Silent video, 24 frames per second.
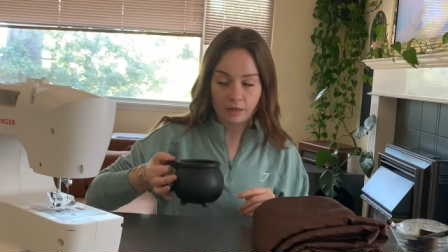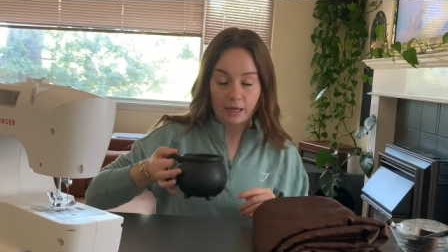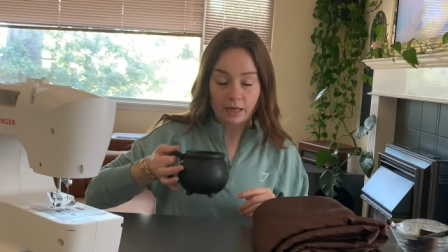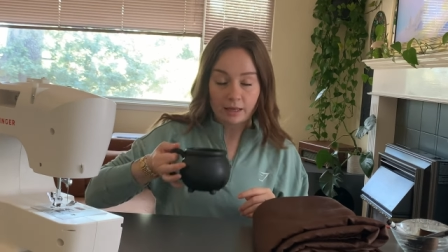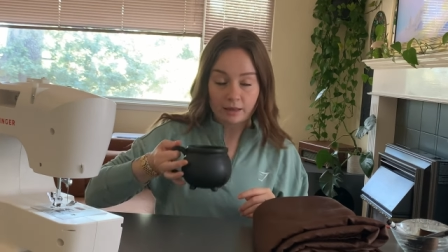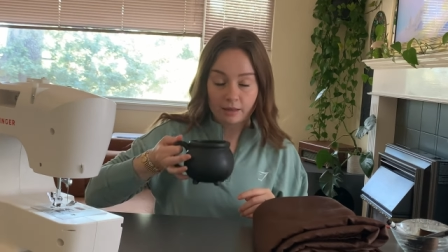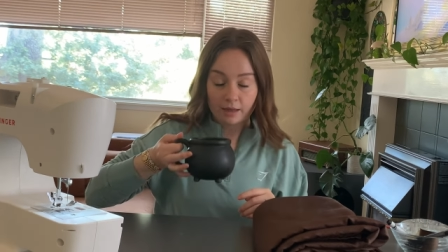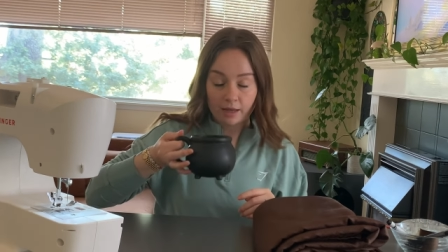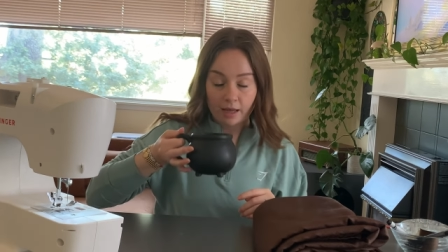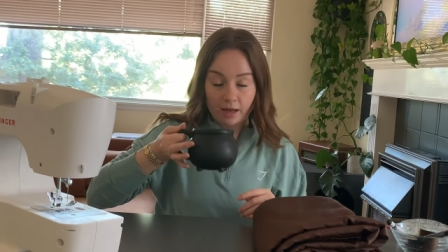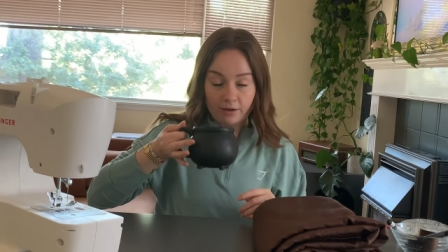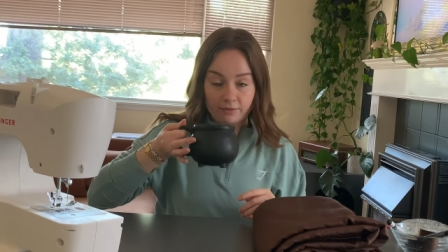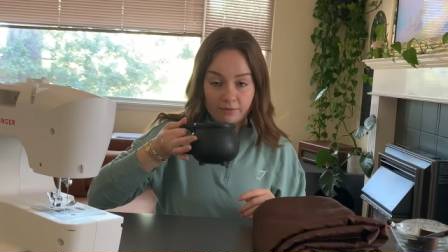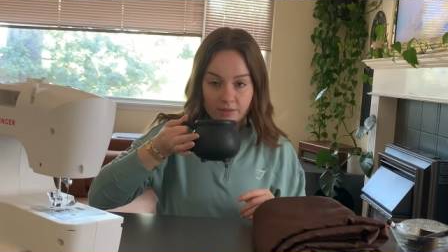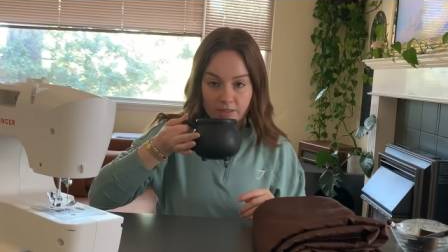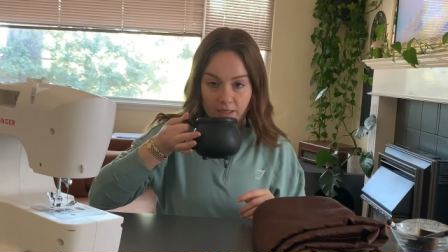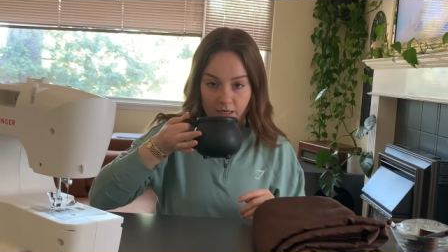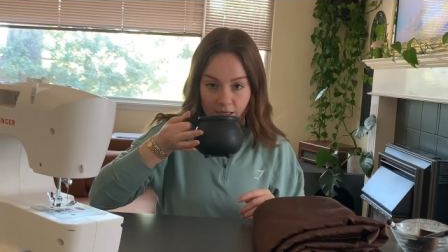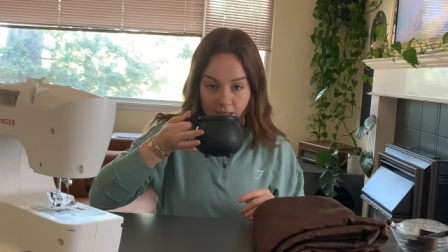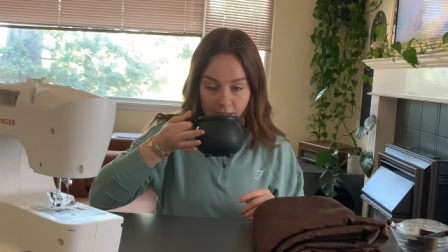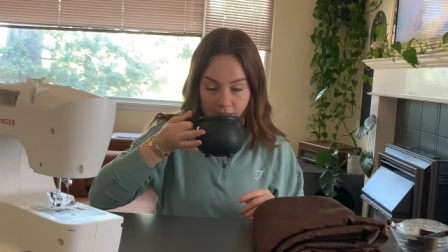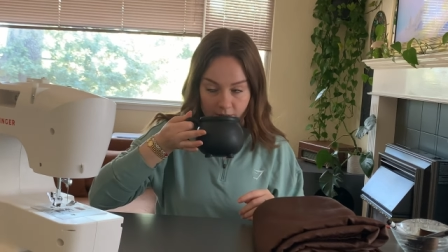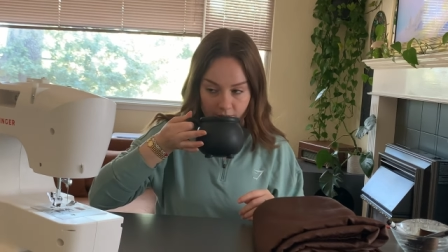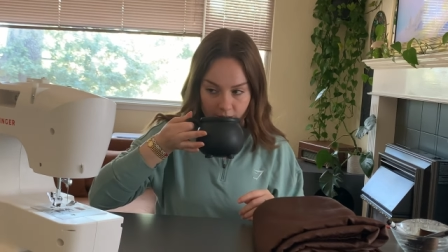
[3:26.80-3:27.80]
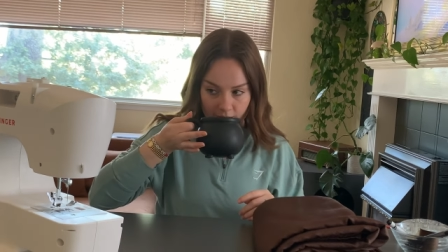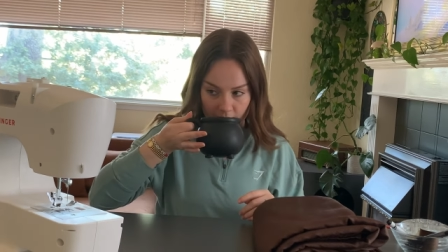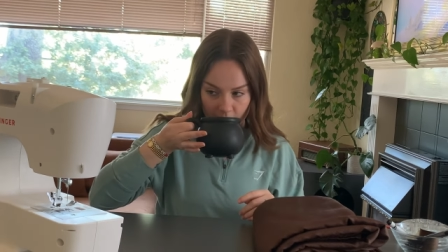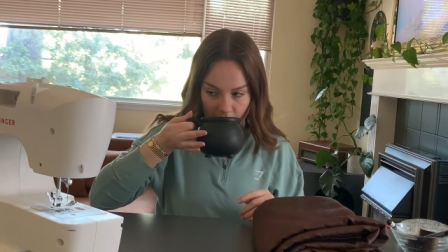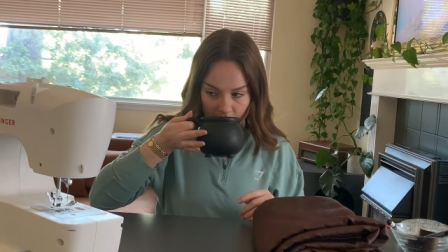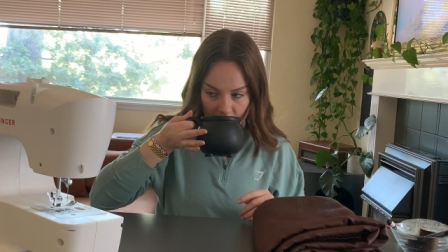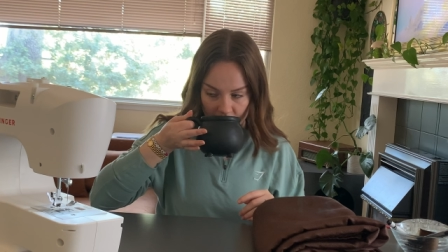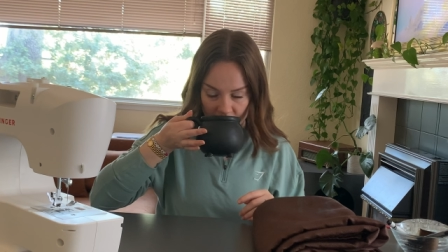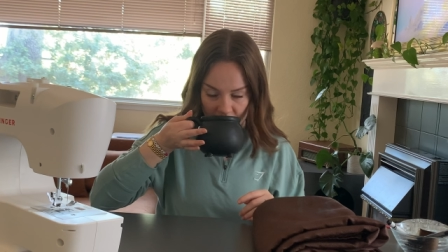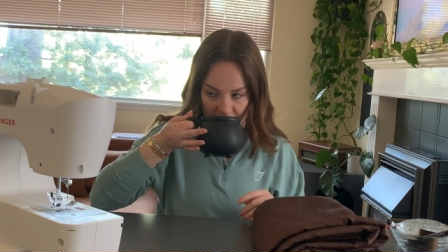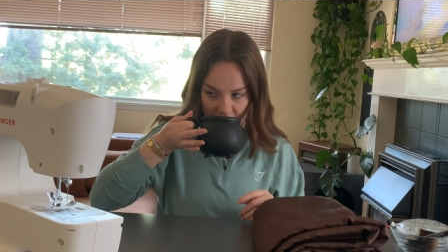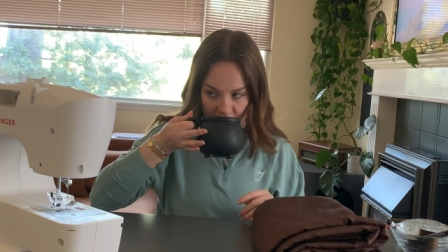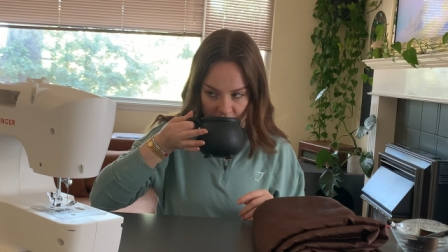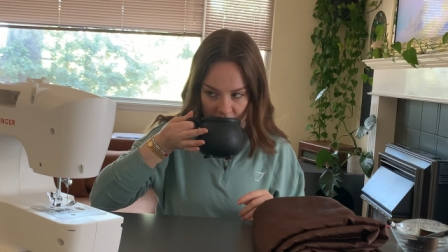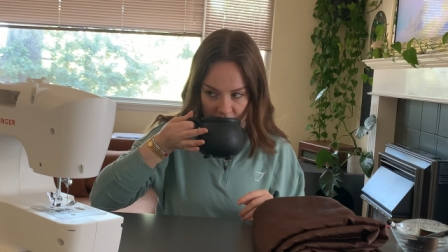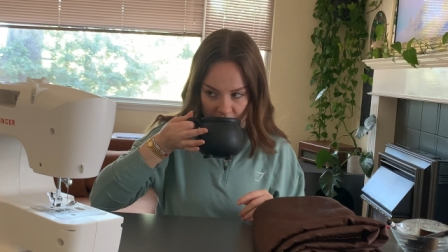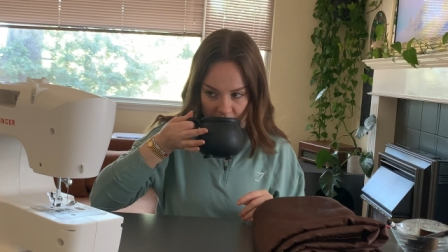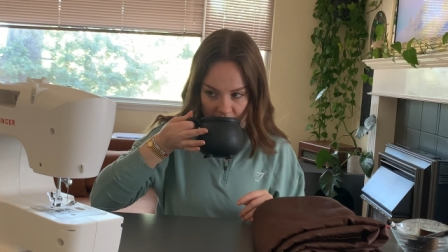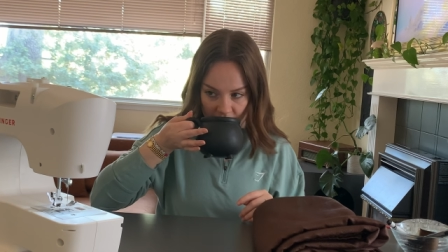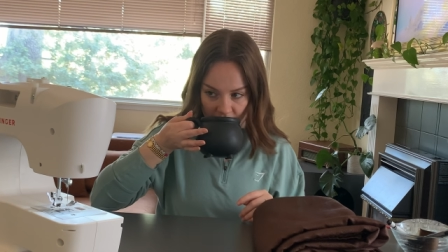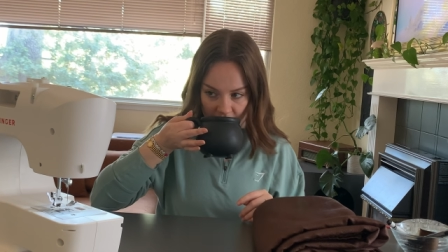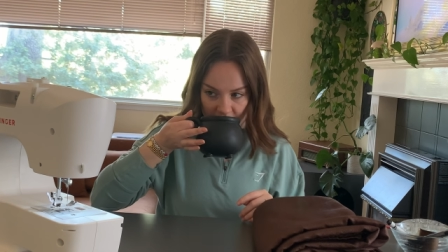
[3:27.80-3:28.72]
They, they haven't taken a day off. They just